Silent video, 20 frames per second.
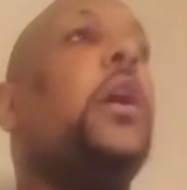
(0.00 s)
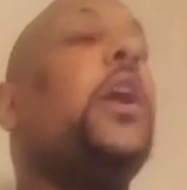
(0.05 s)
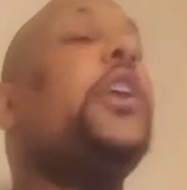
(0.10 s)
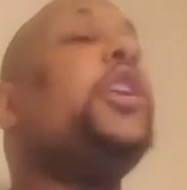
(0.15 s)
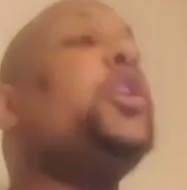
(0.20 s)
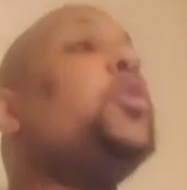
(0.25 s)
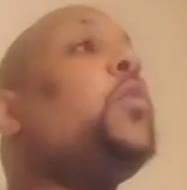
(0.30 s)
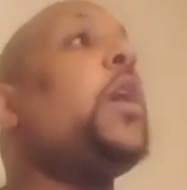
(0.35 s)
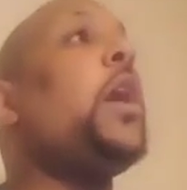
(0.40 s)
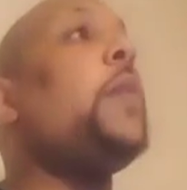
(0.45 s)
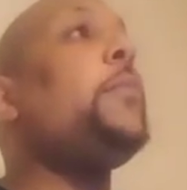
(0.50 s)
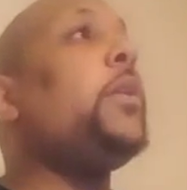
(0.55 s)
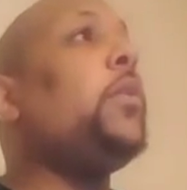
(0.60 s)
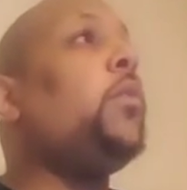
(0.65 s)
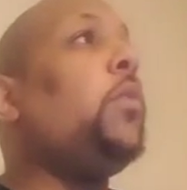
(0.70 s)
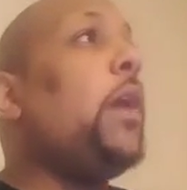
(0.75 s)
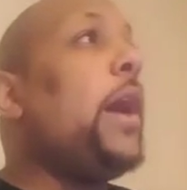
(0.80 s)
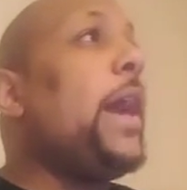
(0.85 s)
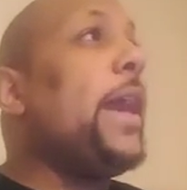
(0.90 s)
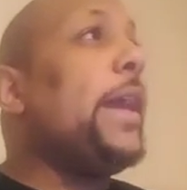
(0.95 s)
Are you coming
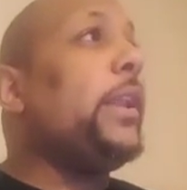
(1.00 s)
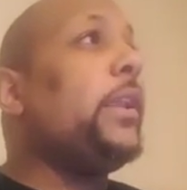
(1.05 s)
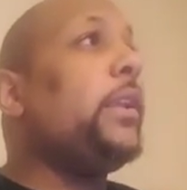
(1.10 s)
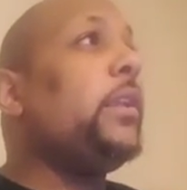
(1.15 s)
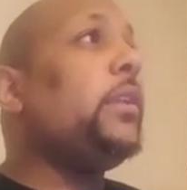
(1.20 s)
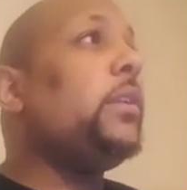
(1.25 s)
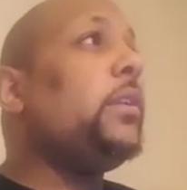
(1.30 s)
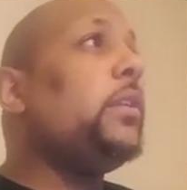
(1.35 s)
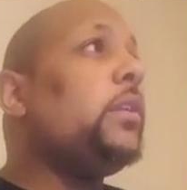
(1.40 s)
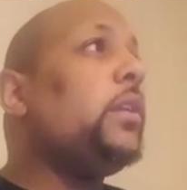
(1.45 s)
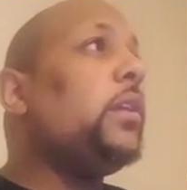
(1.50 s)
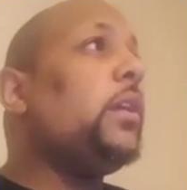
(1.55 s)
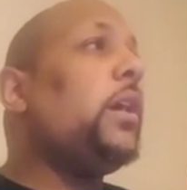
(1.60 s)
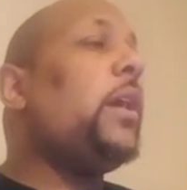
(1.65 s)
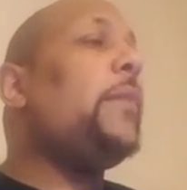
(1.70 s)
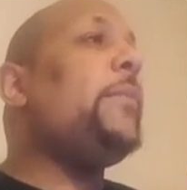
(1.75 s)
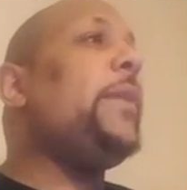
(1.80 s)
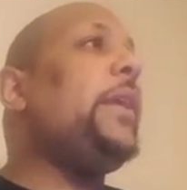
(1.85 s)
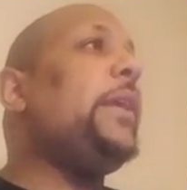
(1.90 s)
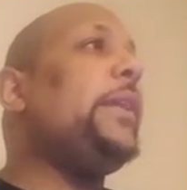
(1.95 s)
or what?
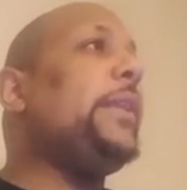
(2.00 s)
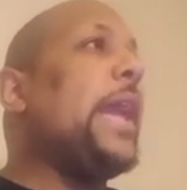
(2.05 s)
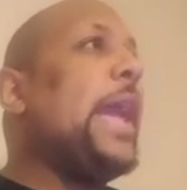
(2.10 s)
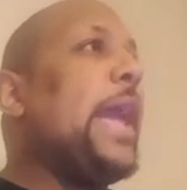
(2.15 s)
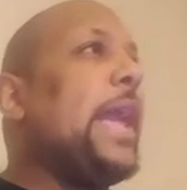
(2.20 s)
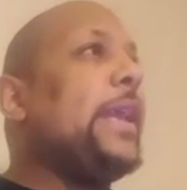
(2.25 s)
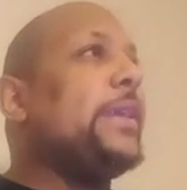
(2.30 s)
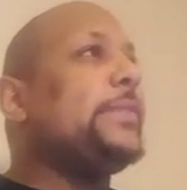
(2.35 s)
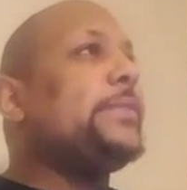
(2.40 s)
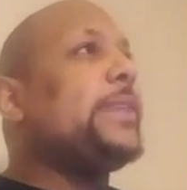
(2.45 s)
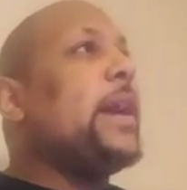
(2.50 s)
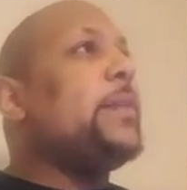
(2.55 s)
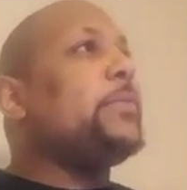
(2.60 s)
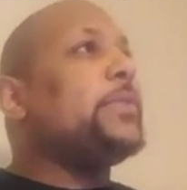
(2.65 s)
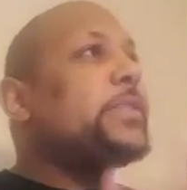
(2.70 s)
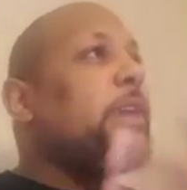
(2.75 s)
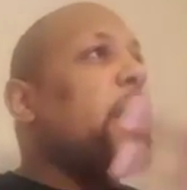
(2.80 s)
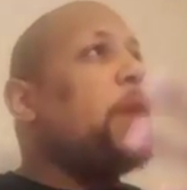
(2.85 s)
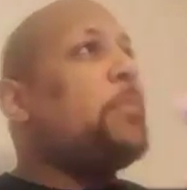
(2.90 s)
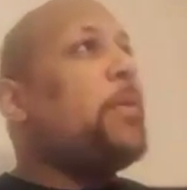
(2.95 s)
I mean, dang, it's time
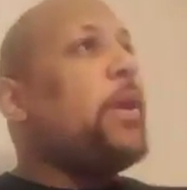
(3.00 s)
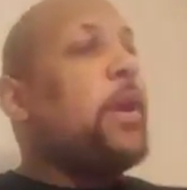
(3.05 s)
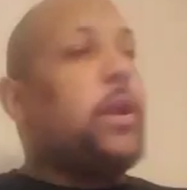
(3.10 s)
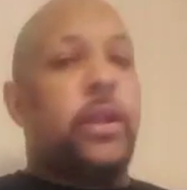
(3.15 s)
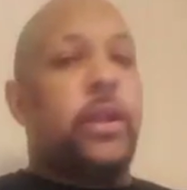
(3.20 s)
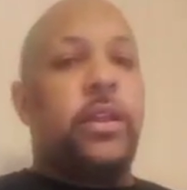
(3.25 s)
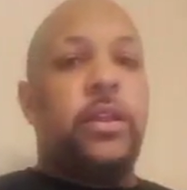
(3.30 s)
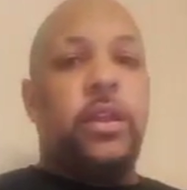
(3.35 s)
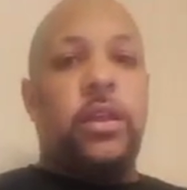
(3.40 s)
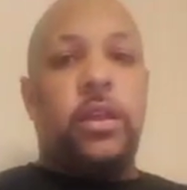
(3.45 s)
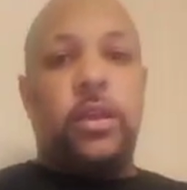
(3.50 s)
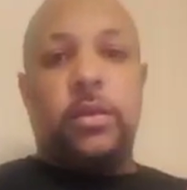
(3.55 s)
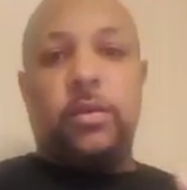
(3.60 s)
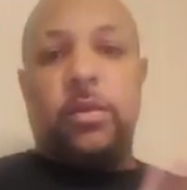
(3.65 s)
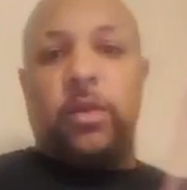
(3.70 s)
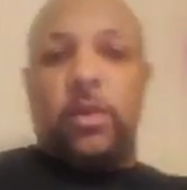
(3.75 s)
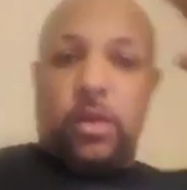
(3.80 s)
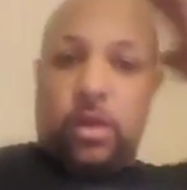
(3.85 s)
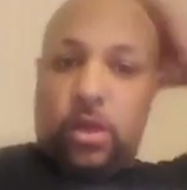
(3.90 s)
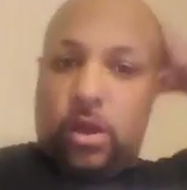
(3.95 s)
to start
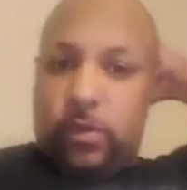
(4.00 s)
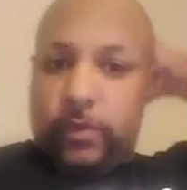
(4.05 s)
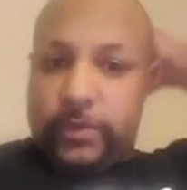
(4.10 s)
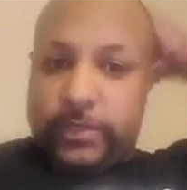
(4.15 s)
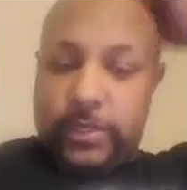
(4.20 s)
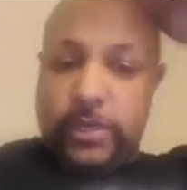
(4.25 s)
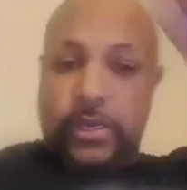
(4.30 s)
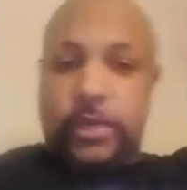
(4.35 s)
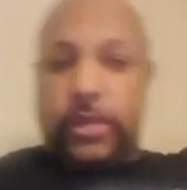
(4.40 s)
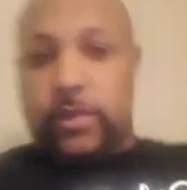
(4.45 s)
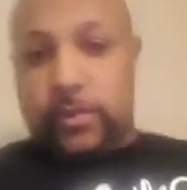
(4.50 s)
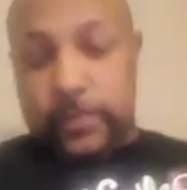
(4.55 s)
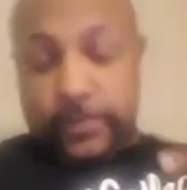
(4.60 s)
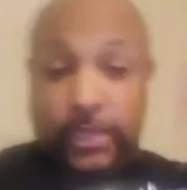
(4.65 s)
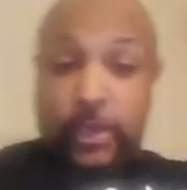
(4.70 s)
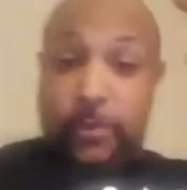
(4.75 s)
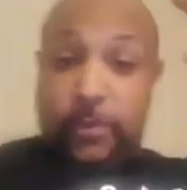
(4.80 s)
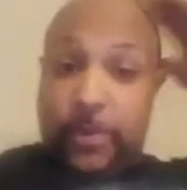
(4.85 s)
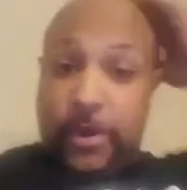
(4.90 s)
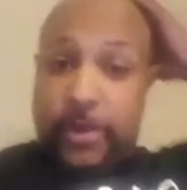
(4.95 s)
Oh, what's good?
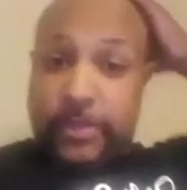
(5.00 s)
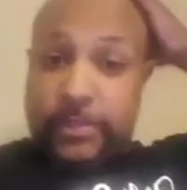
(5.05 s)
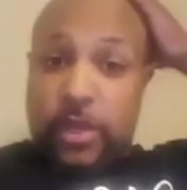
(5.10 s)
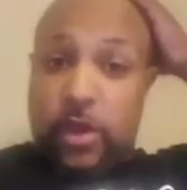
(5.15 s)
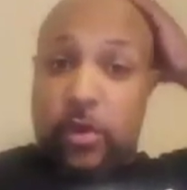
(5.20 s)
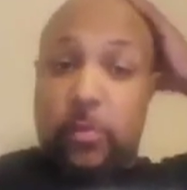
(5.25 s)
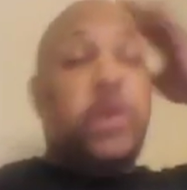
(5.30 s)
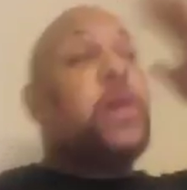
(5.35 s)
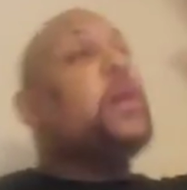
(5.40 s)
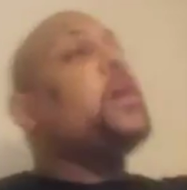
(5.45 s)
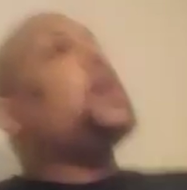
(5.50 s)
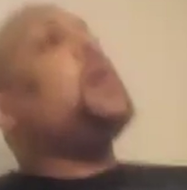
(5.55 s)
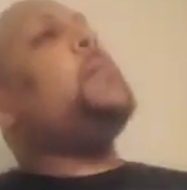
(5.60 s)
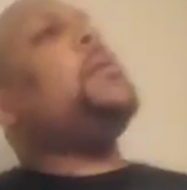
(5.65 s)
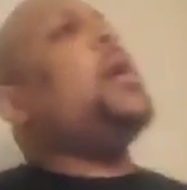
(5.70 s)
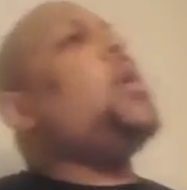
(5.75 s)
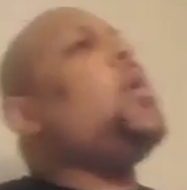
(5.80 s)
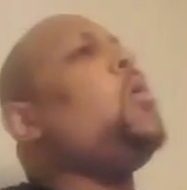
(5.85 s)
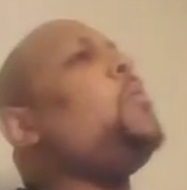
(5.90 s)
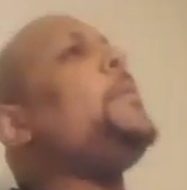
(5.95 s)
What's good, Periscope?
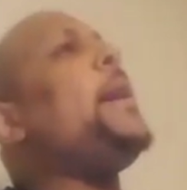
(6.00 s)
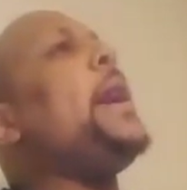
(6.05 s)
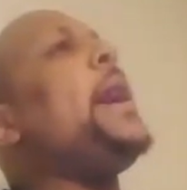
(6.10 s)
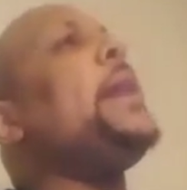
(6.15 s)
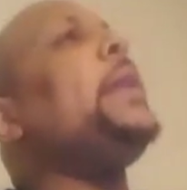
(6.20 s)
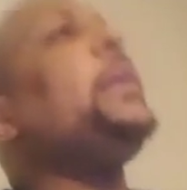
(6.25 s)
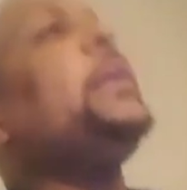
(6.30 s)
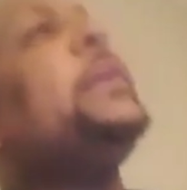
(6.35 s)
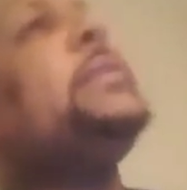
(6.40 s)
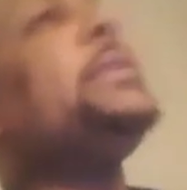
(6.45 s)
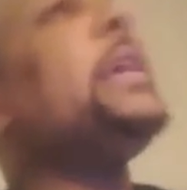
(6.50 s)
Come on, man.